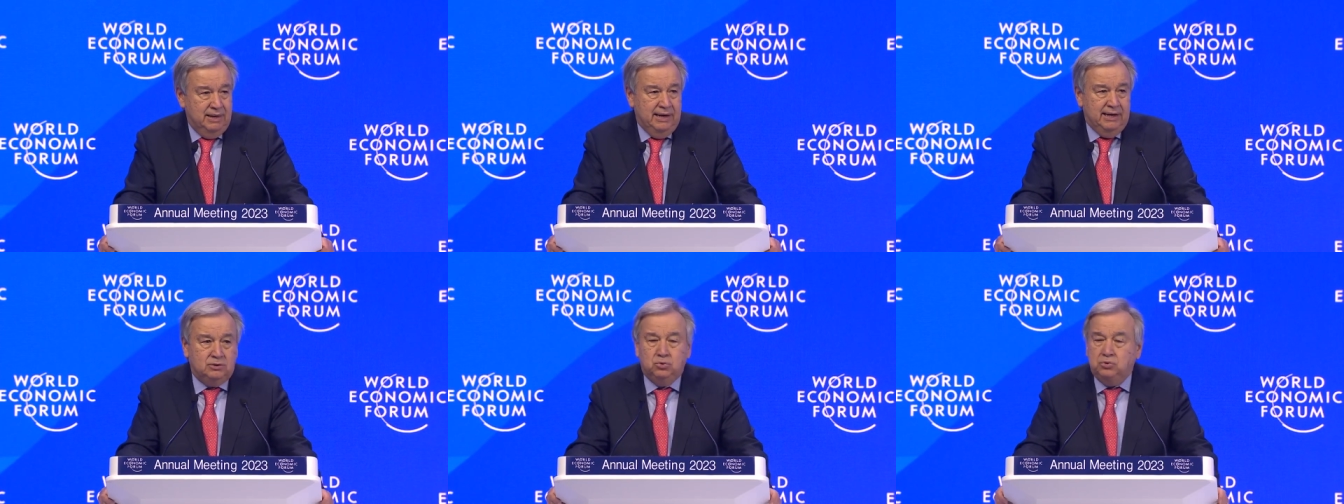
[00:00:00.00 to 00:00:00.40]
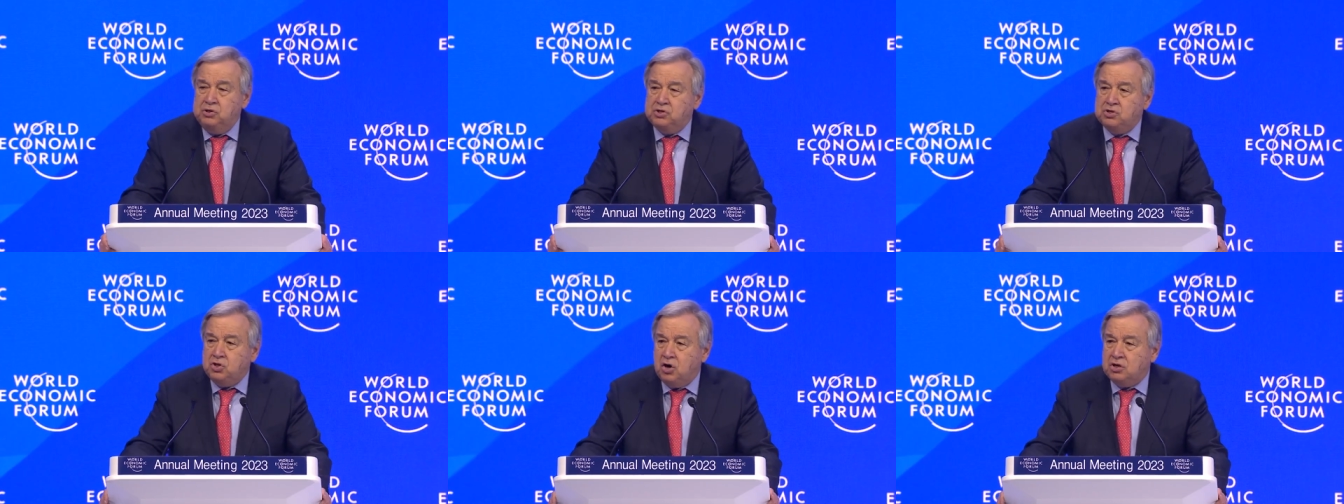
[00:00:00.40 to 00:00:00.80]
Add to
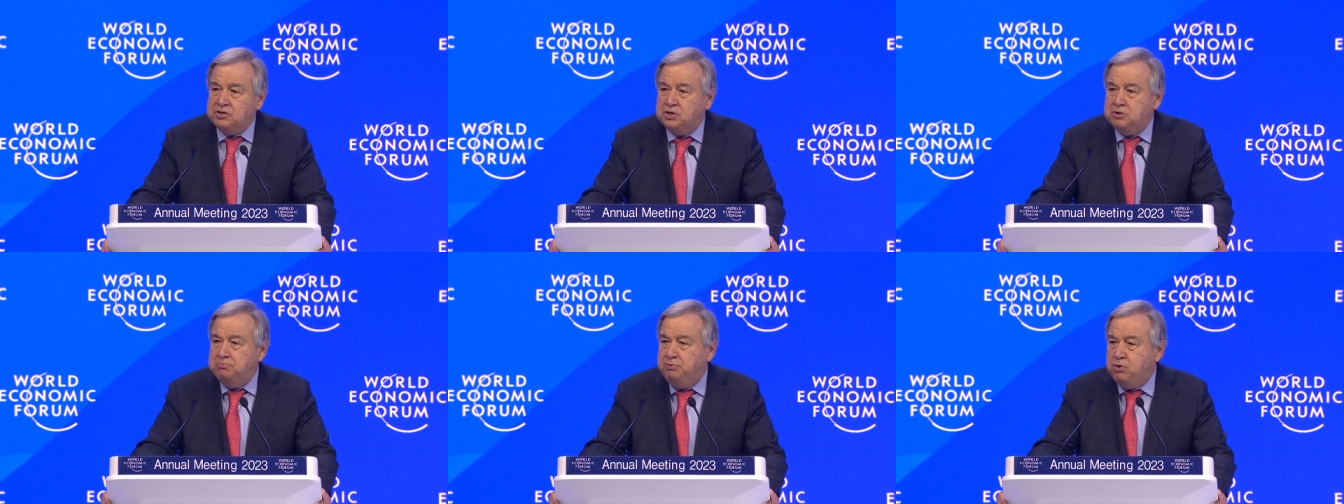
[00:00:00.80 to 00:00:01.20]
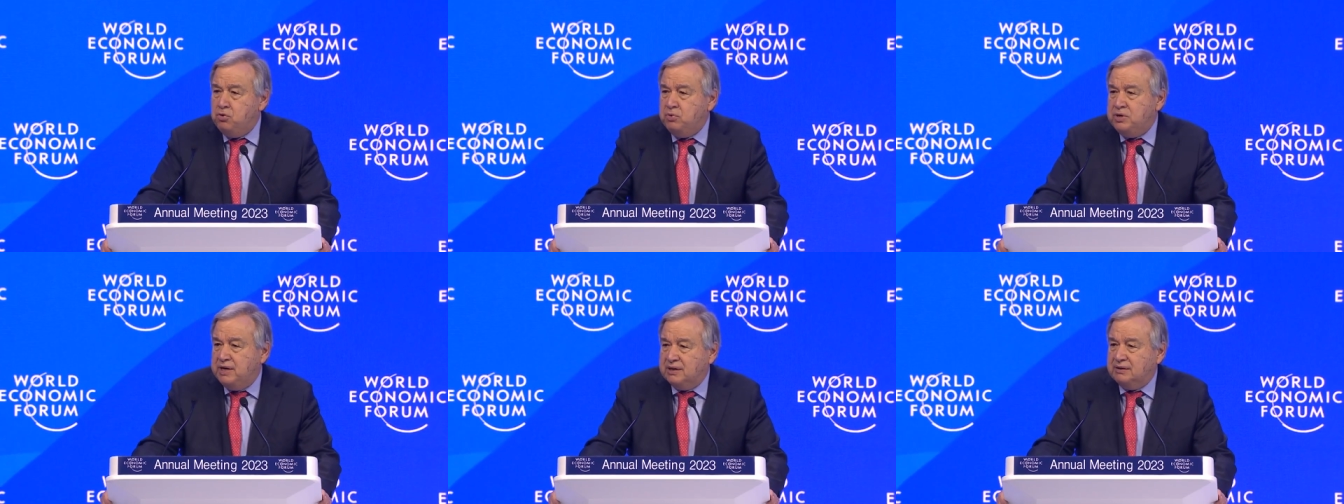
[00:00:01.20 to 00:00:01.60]
this toxic
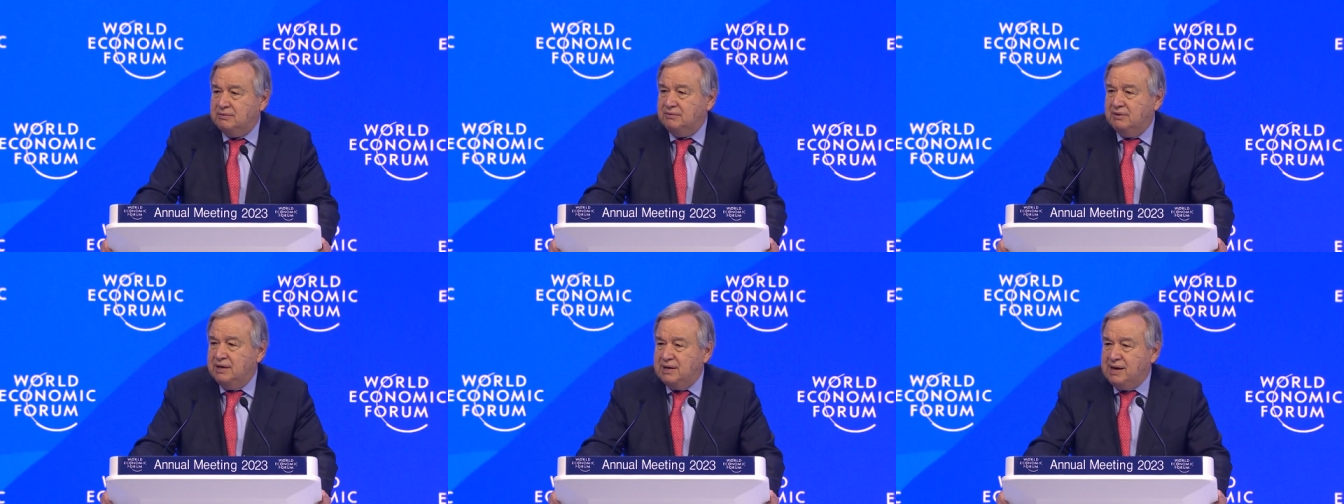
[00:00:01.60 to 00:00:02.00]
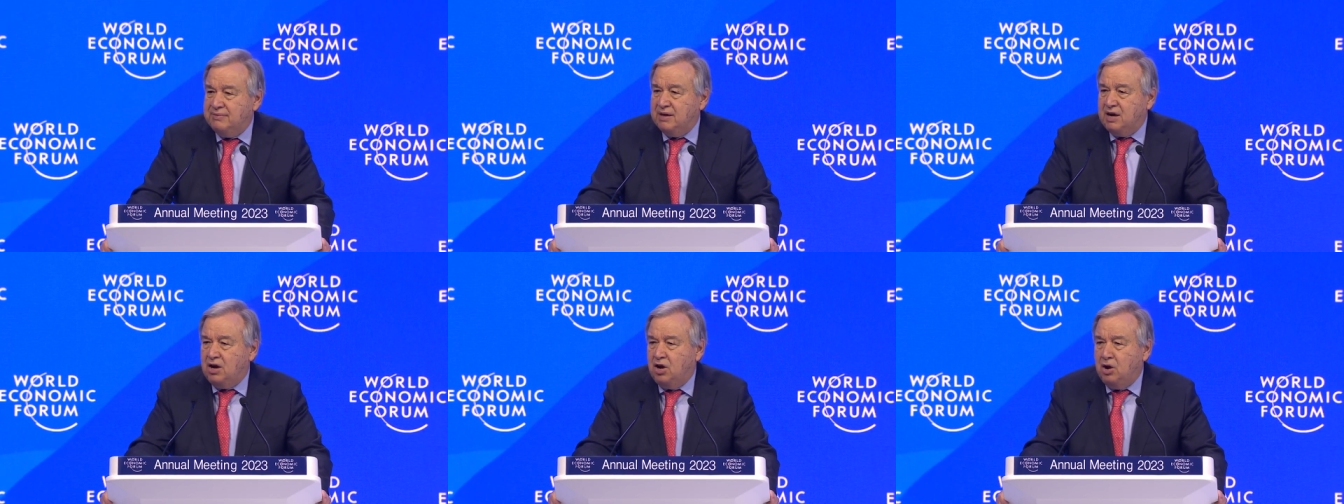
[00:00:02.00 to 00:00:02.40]
brew yet
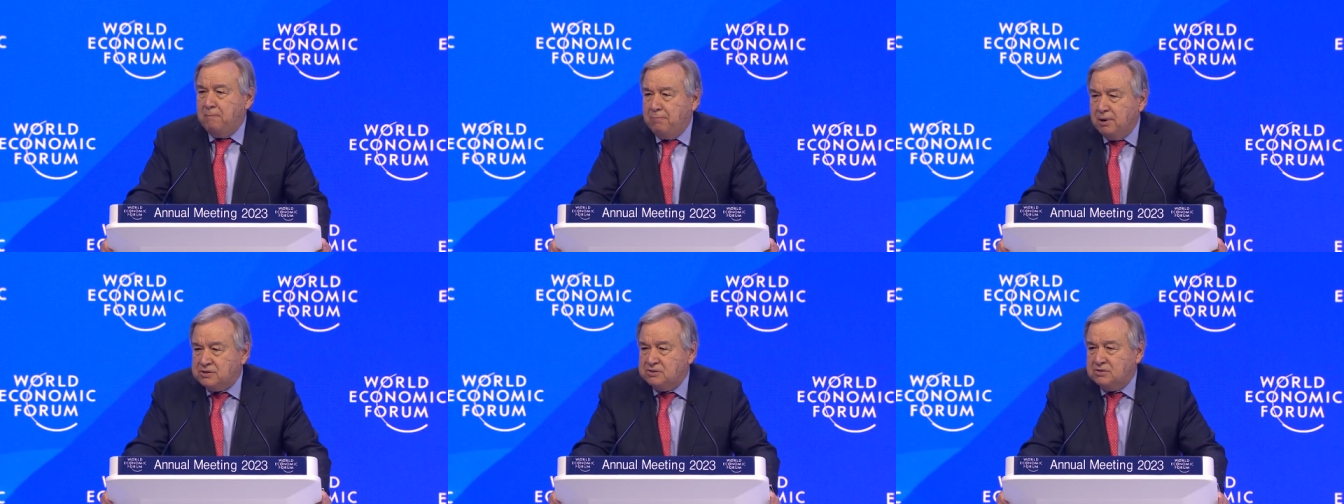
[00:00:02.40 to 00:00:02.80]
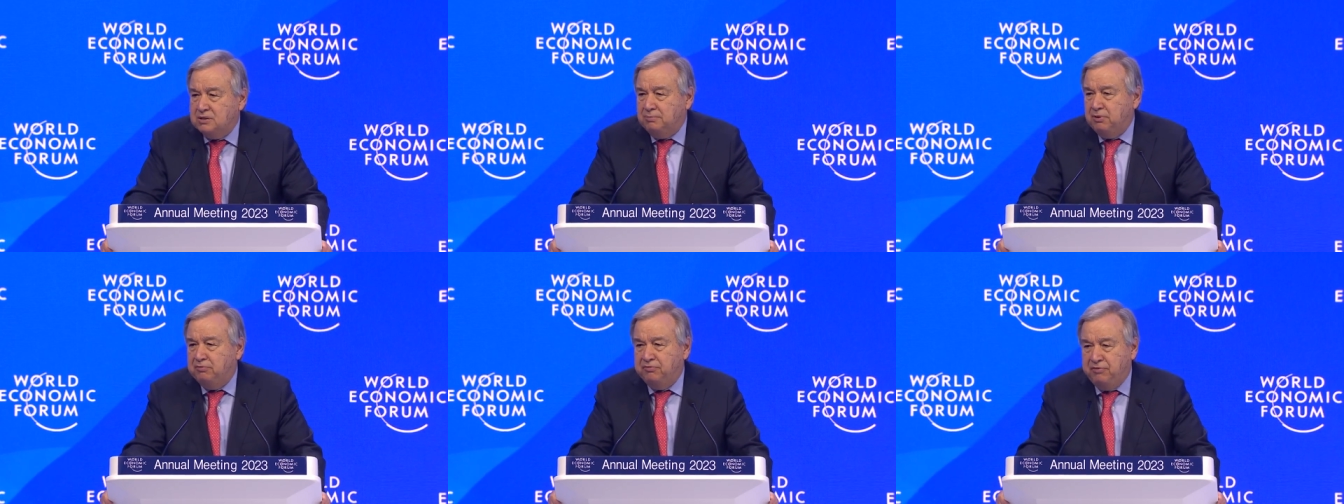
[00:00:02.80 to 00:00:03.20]
another
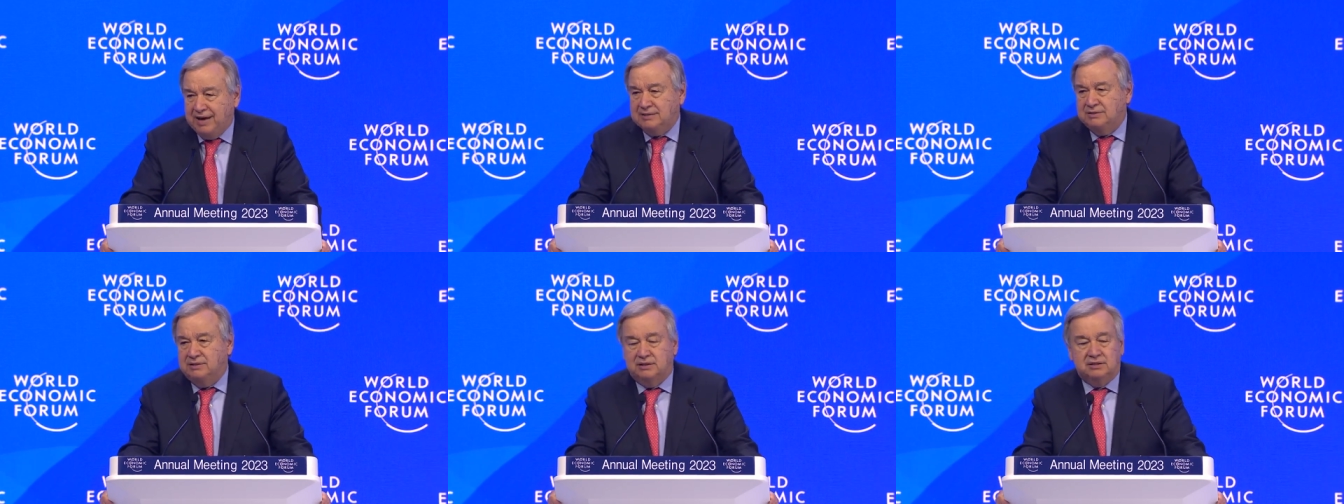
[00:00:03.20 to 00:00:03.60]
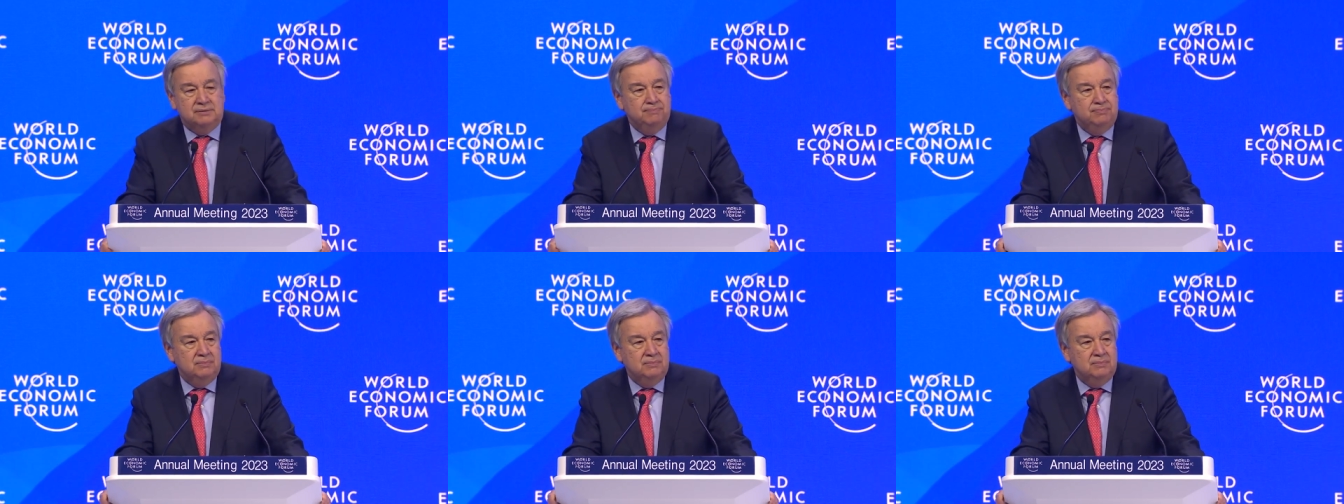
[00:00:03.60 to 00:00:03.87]
combustible factor